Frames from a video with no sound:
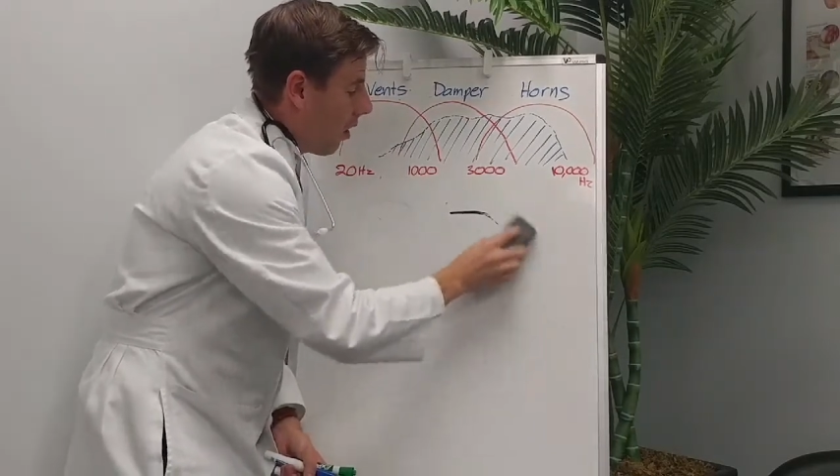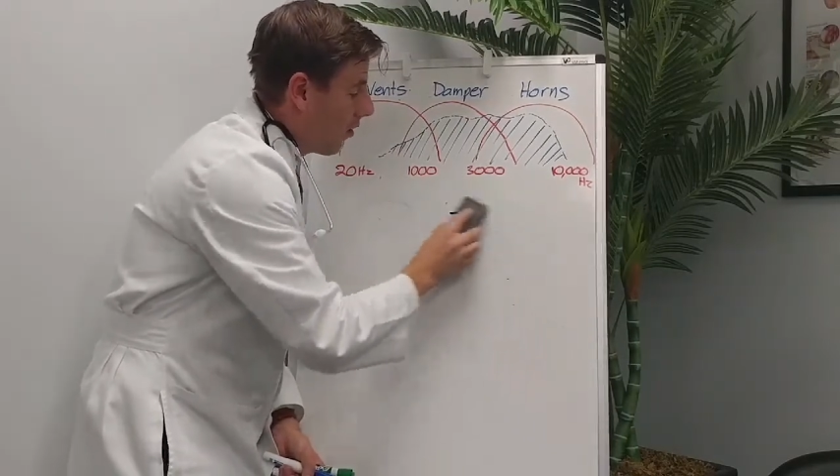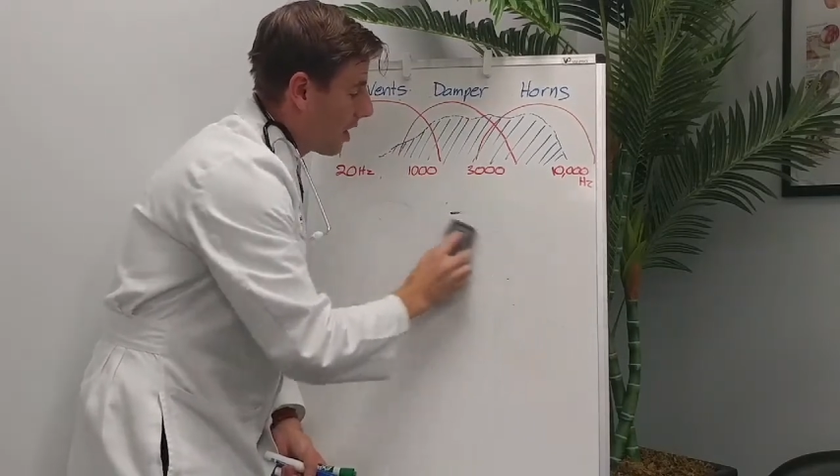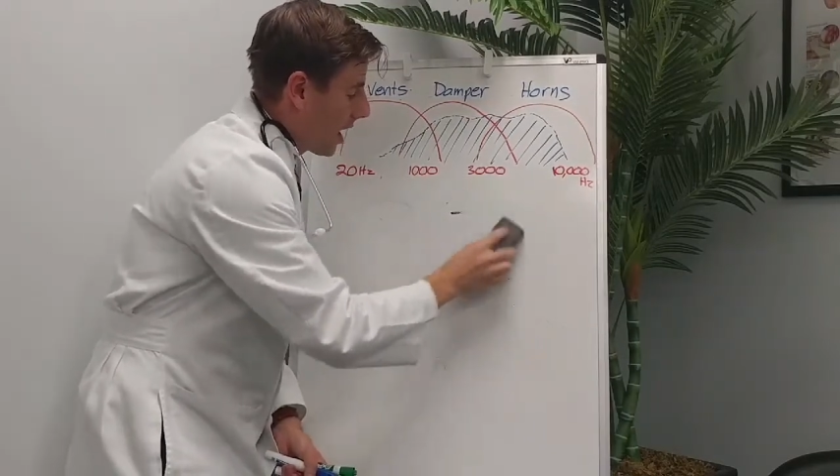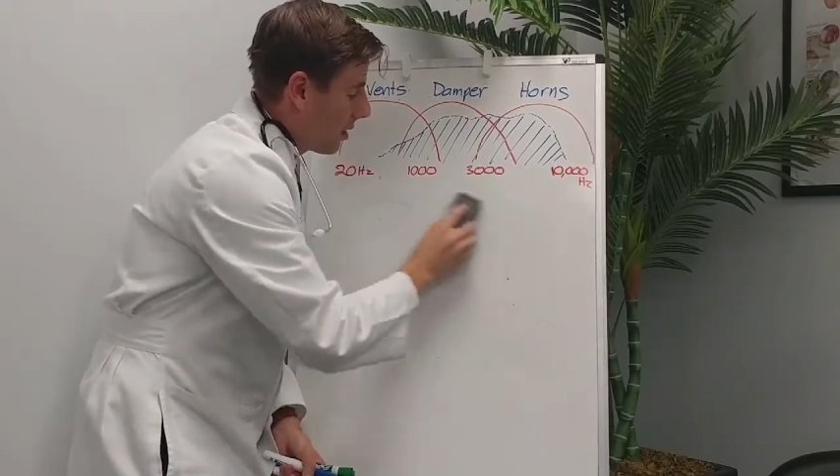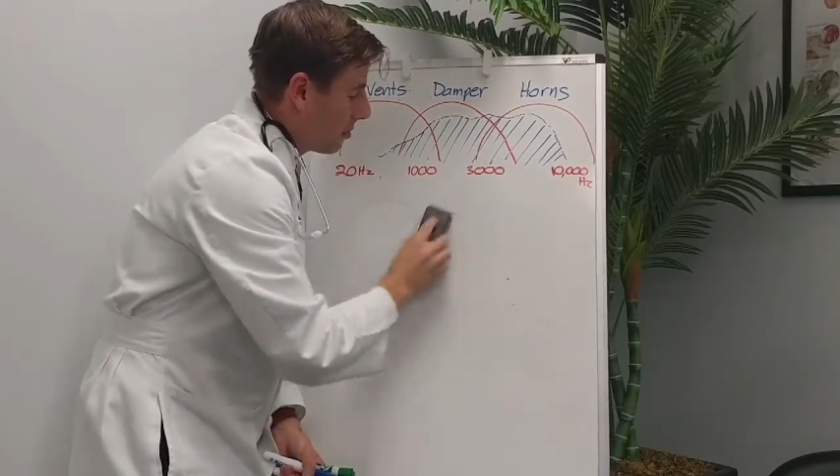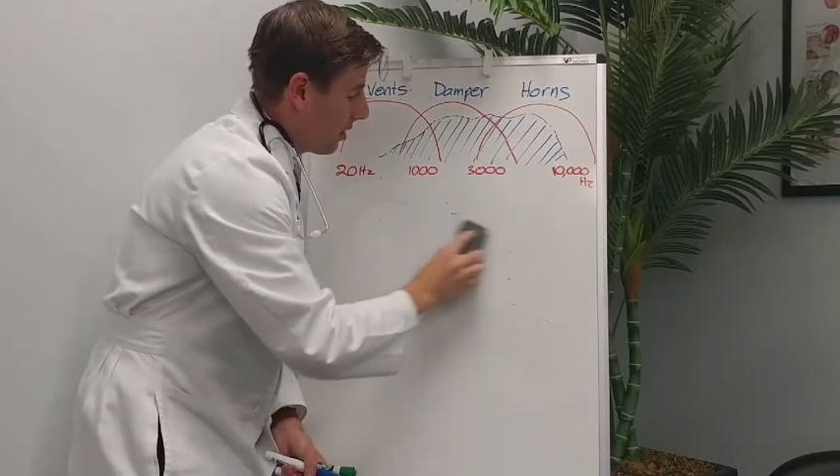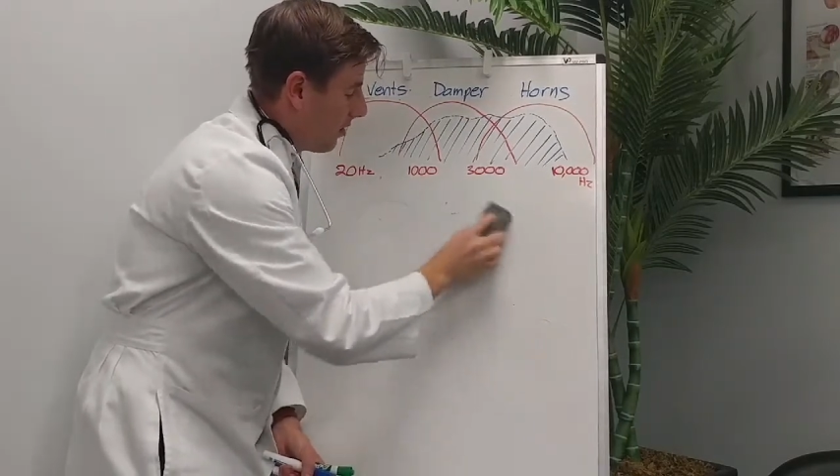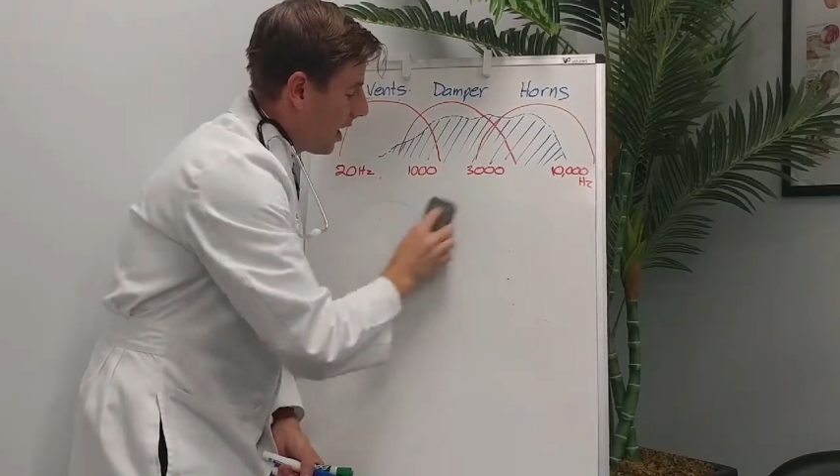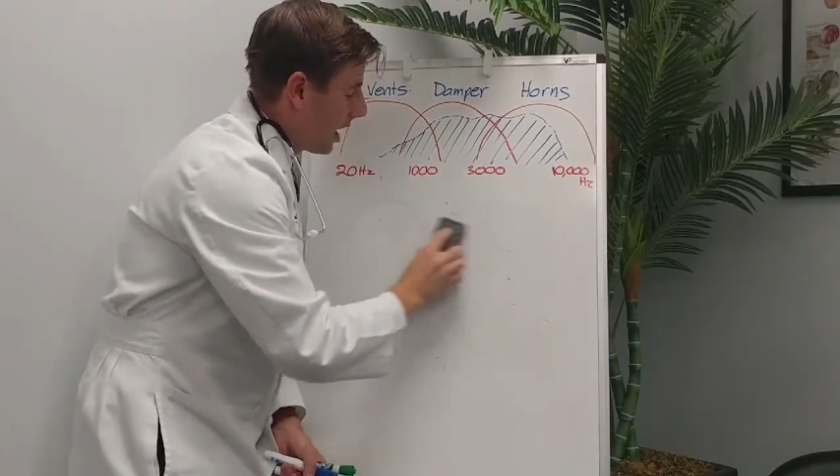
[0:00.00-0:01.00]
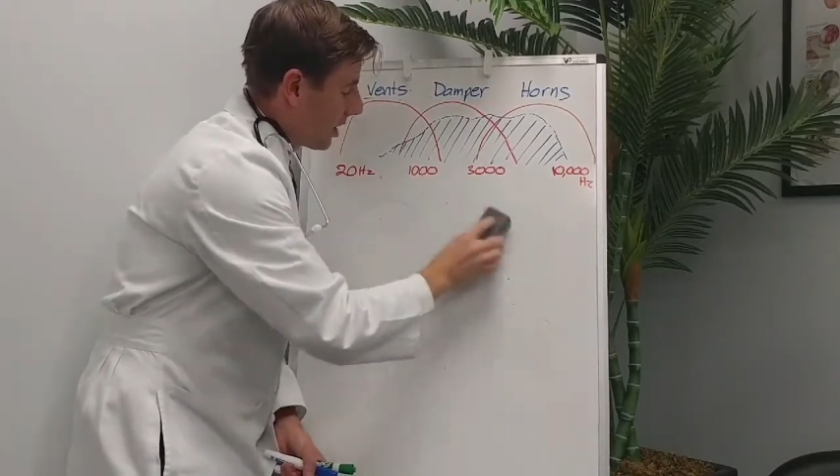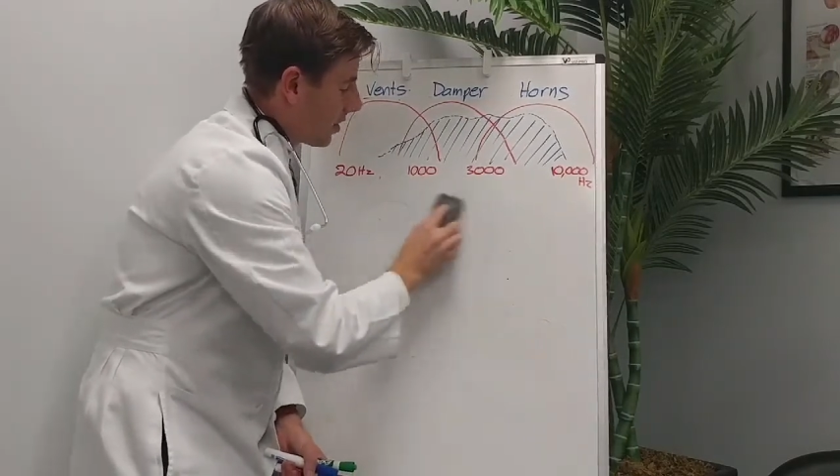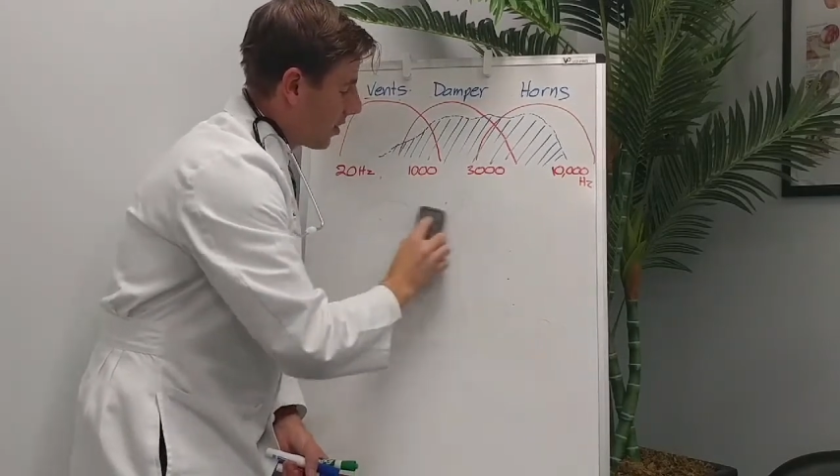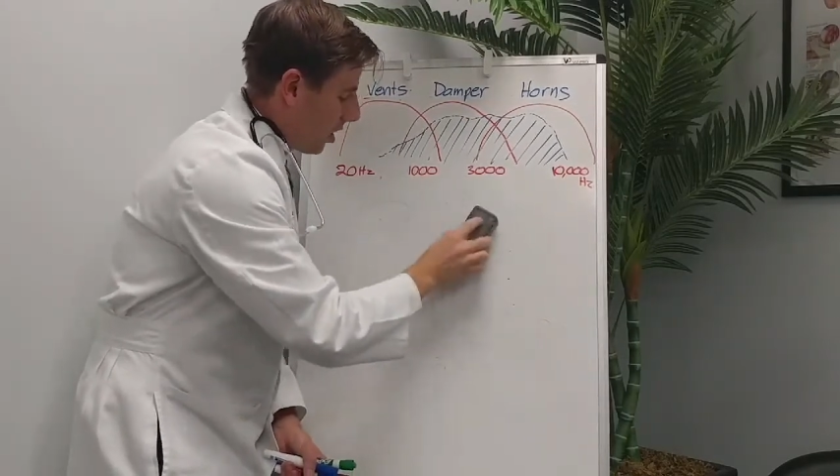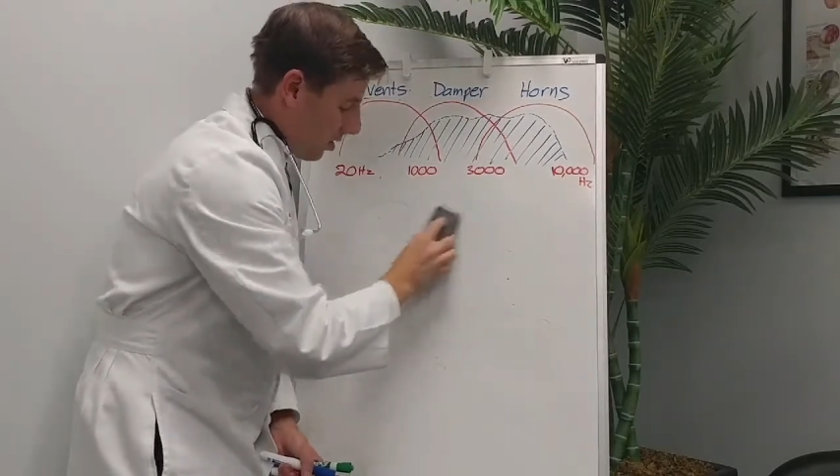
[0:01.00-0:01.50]
over amplifying
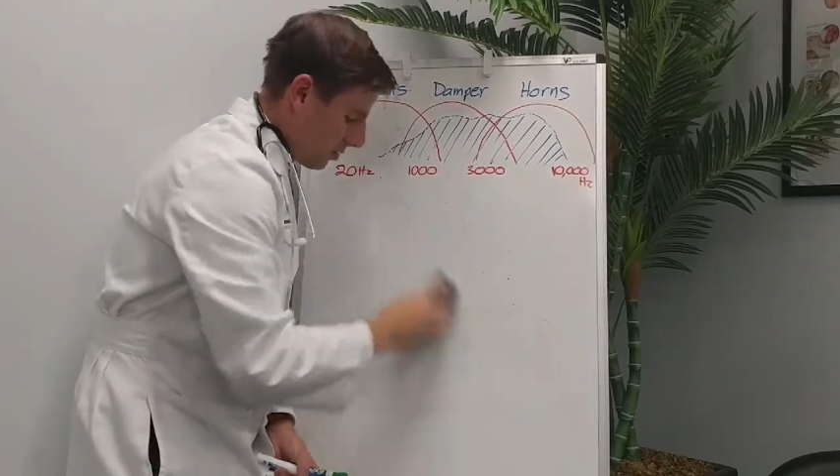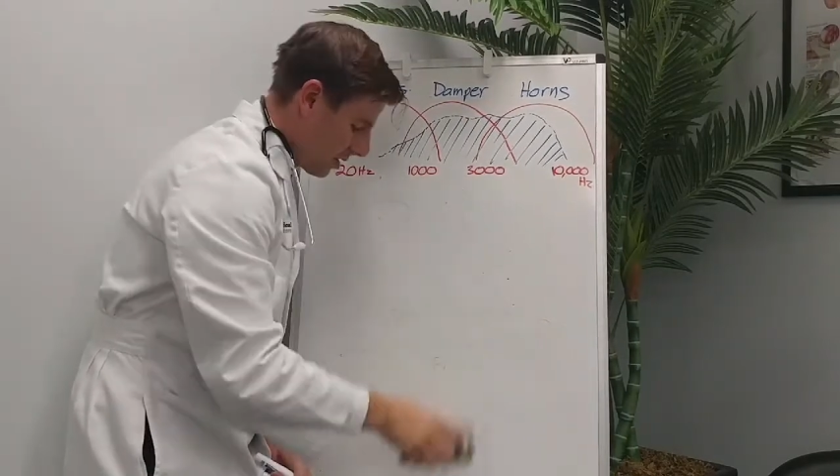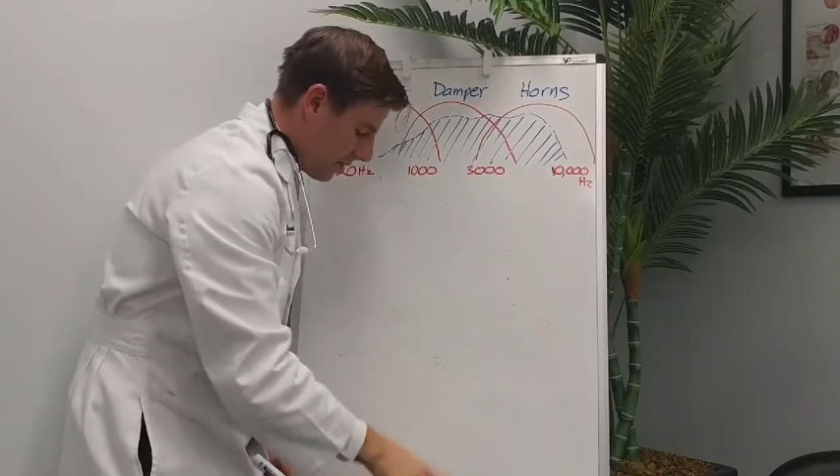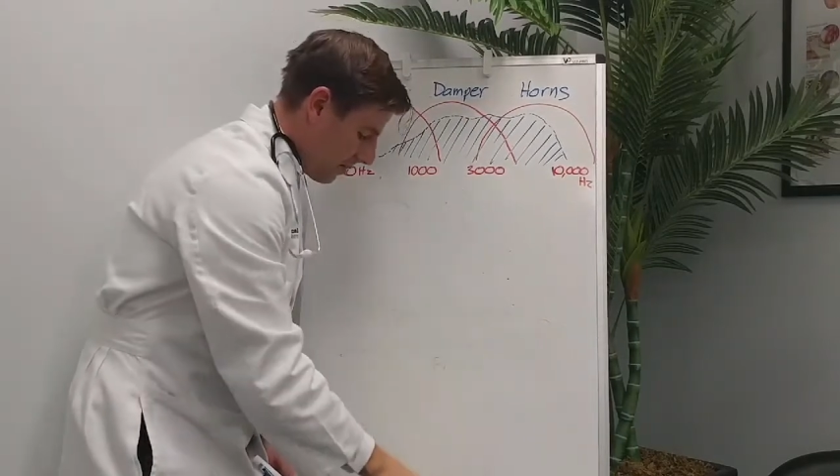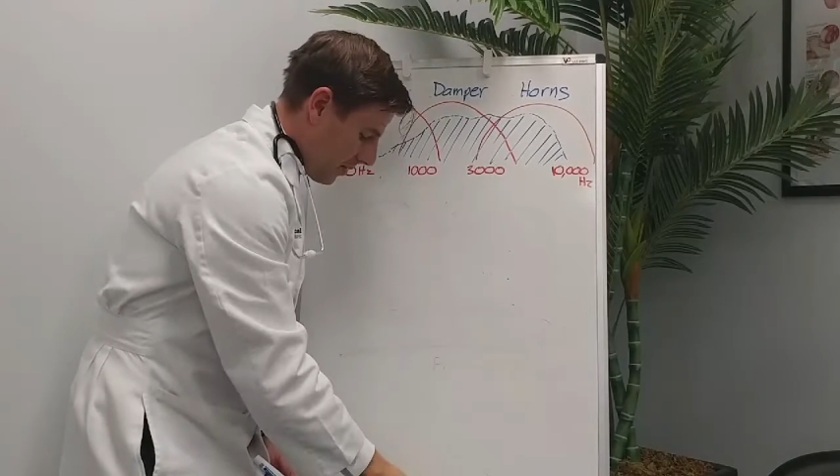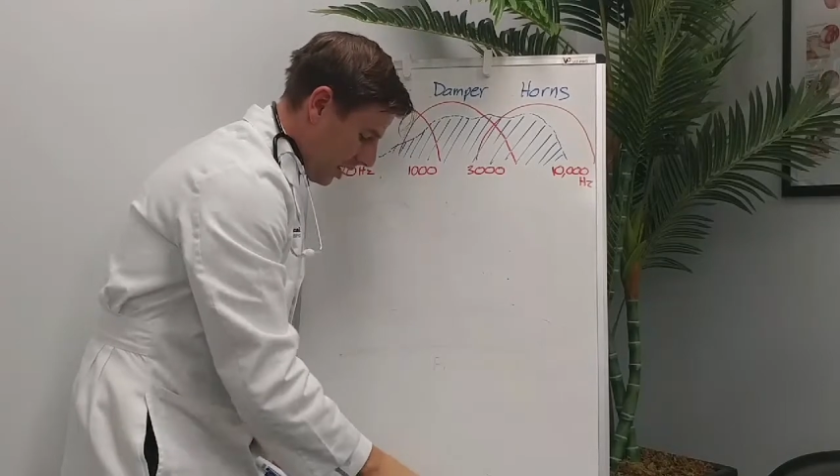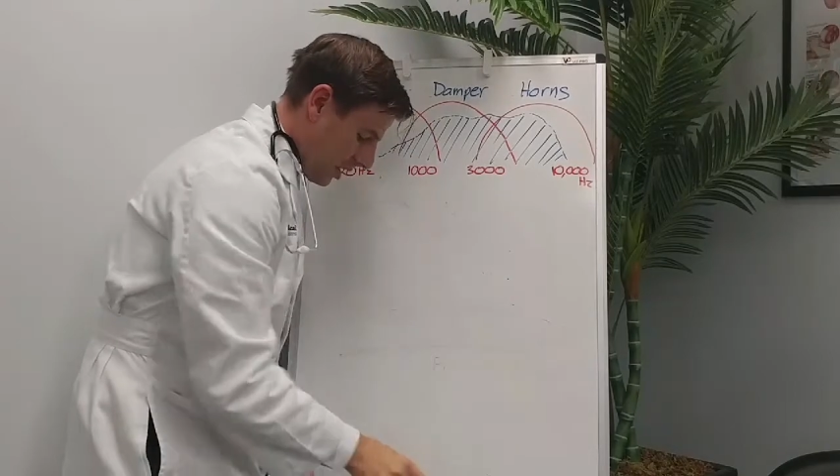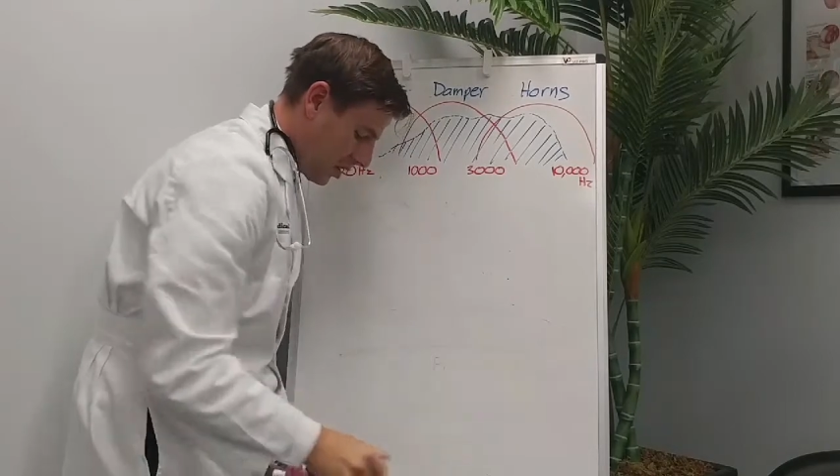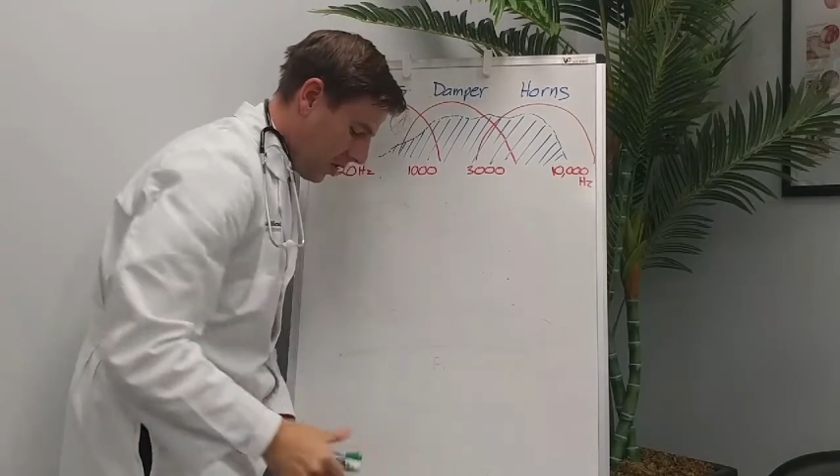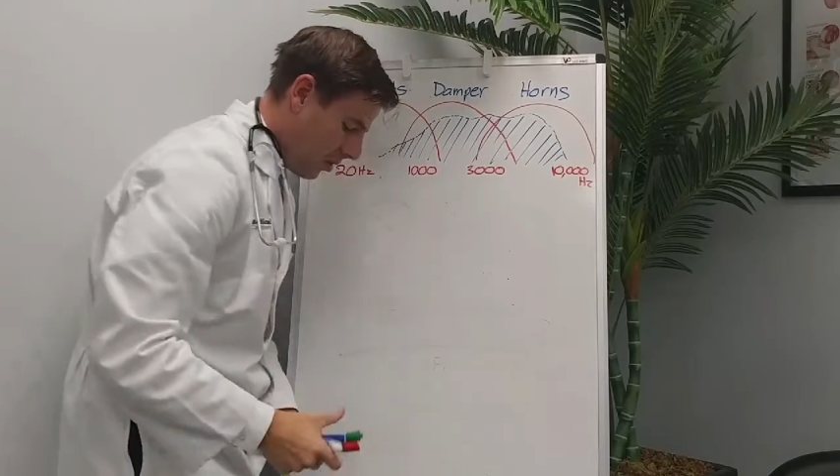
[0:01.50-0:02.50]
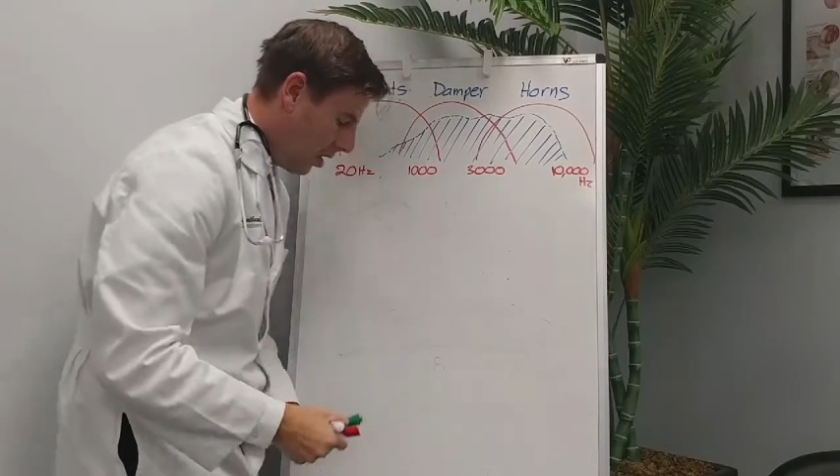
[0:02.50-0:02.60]
their lows. And so